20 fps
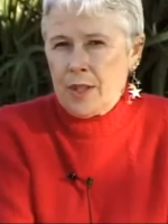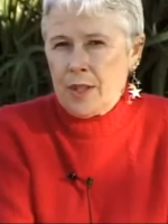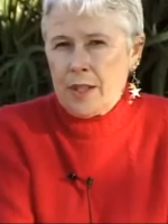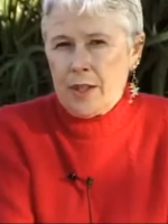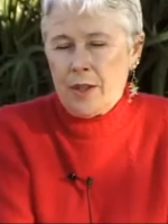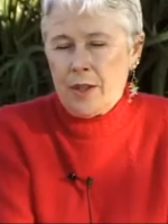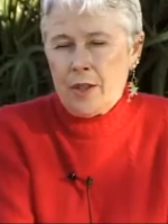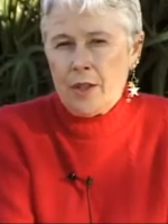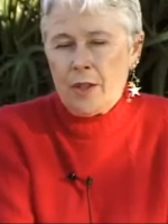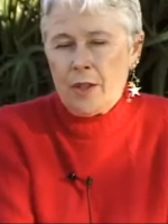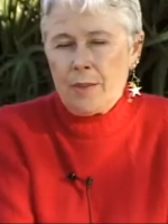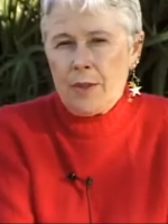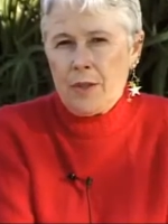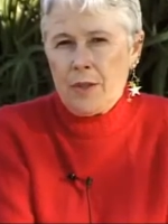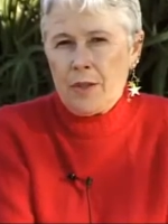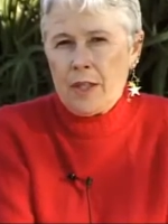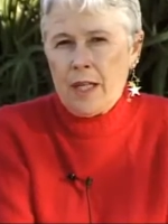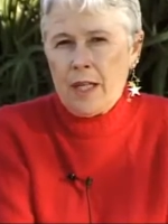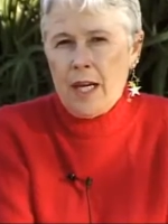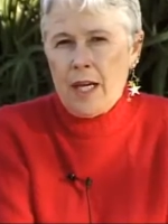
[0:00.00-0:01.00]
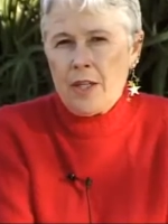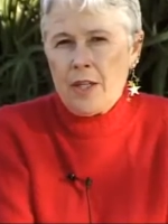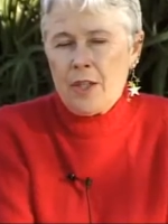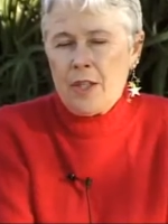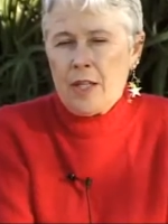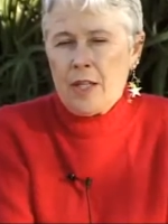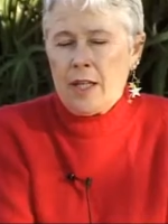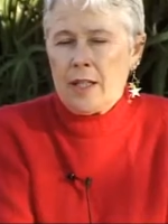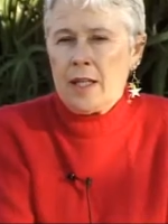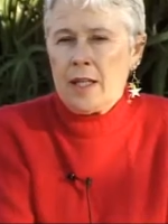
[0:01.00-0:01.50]
clear
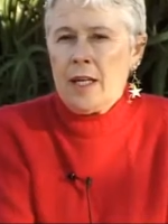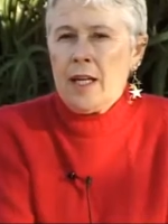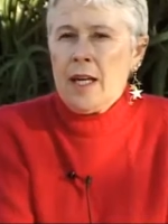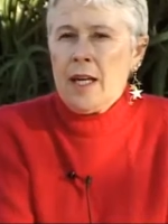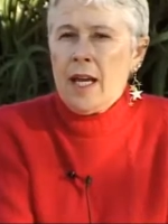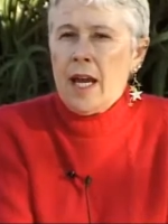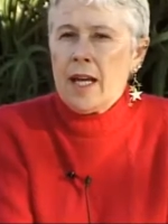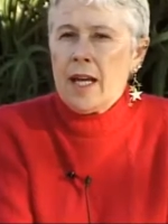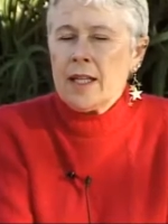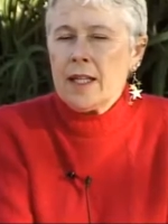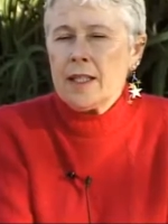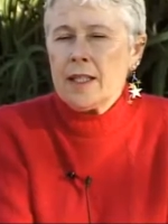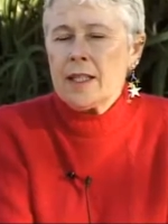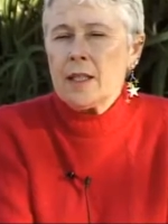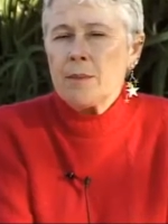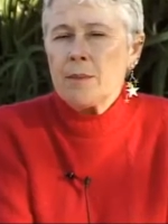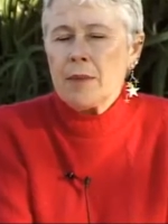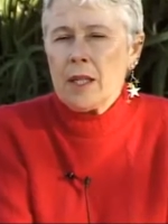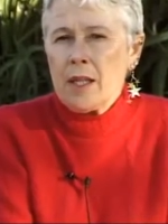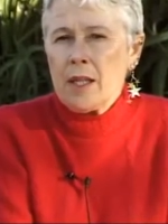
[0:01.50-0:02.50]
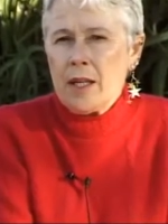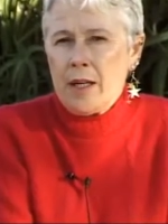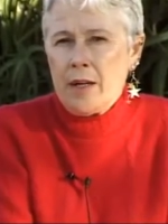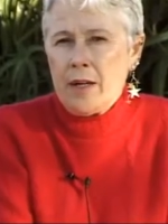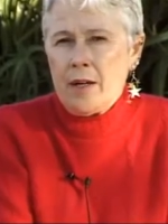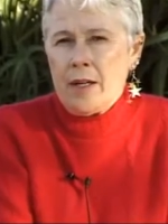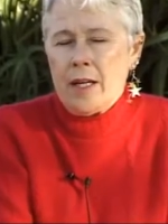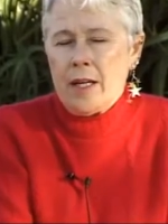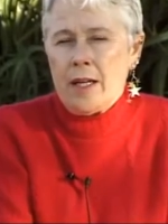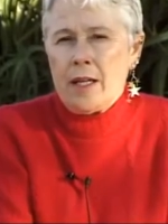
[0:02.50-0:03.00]
communication and get some
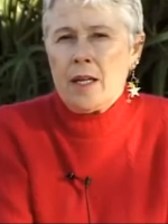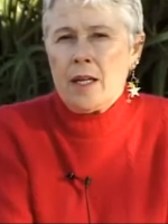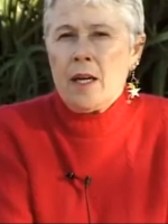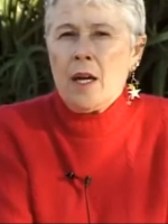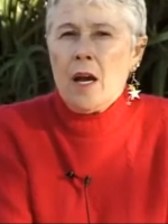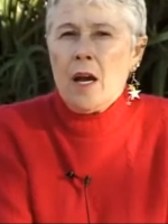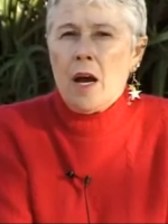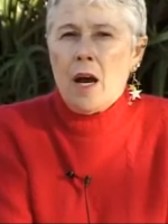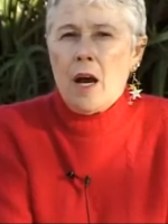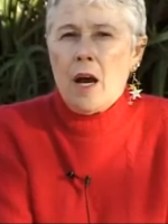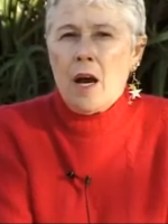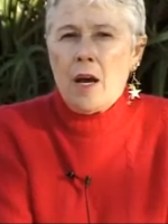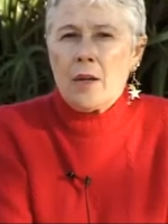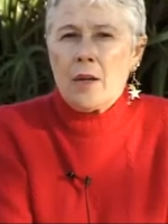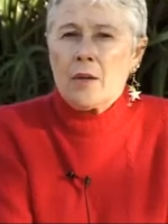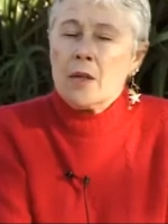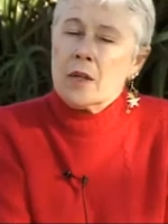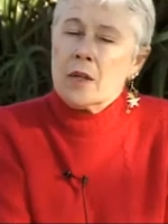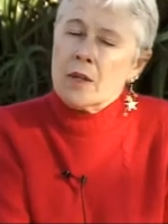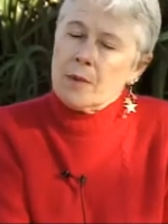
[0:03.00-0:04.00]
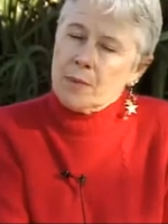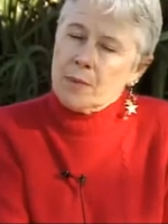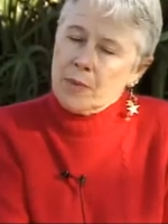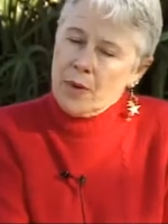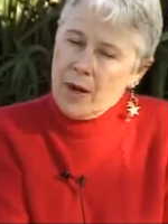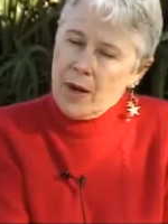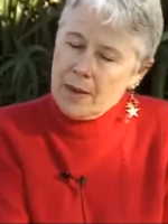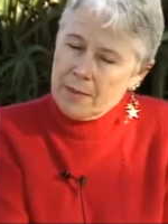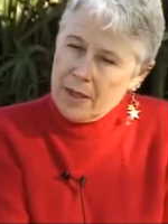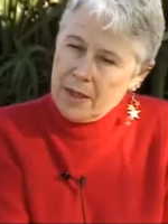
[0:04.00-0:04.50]
clarity on
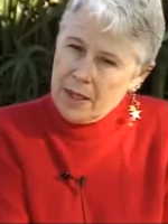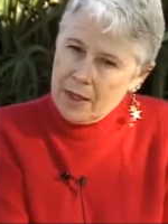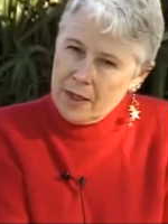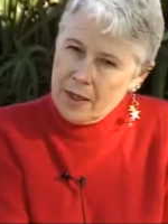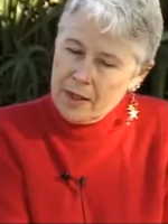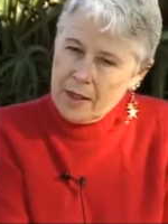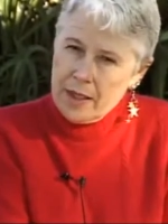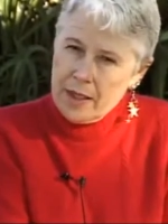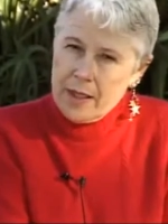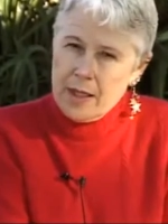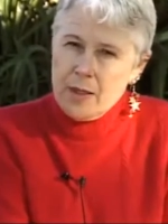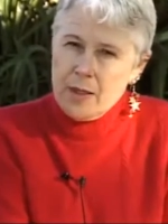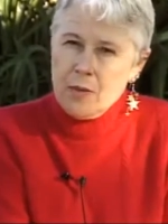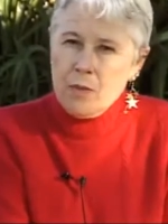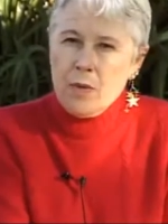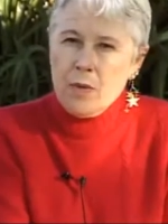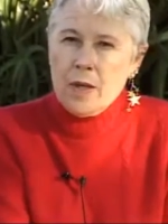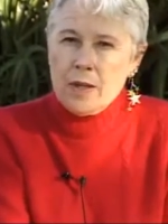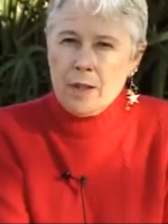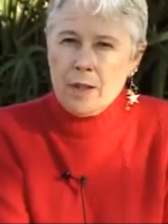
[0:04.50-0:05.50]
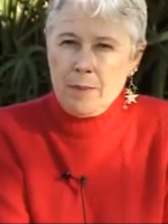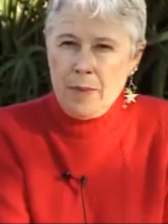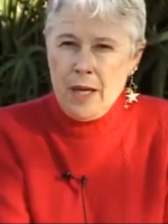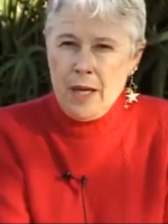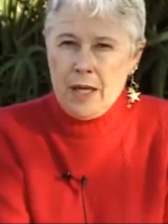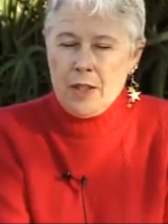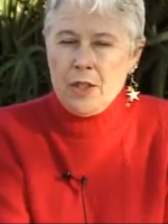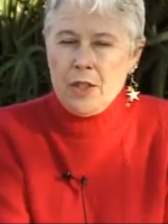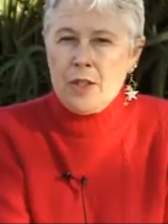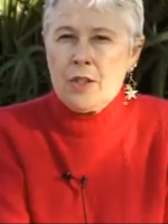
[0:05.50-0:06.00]
primarily what the
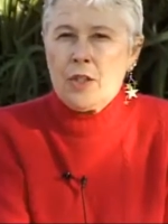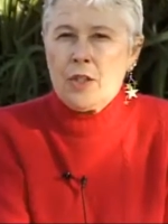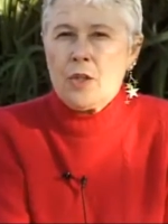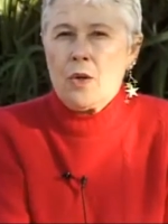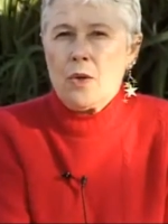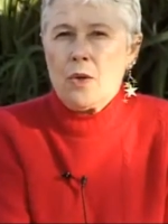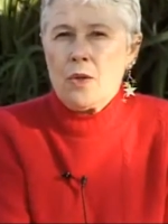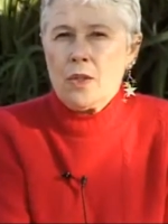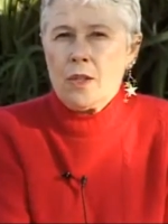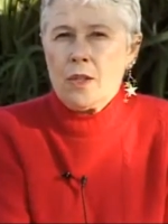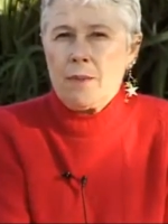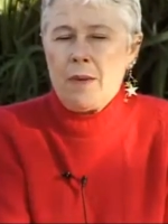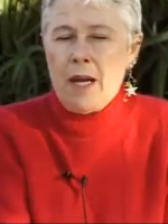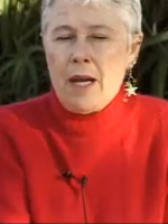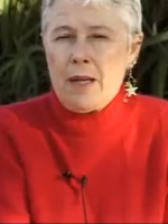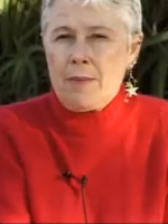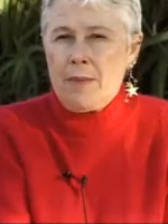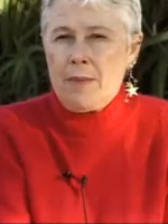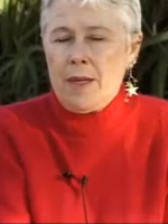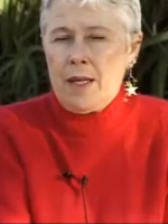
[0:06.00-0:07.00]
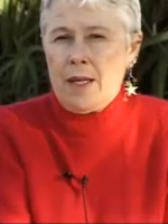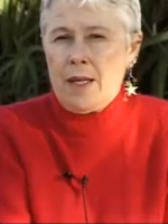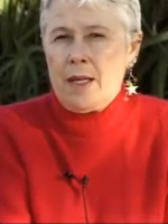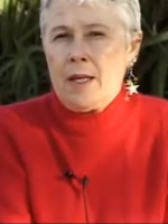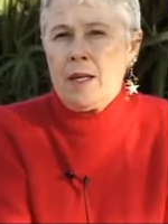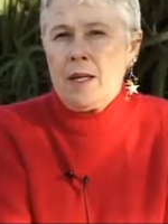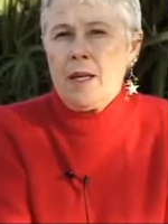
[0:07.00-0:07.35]
patient's goals might be.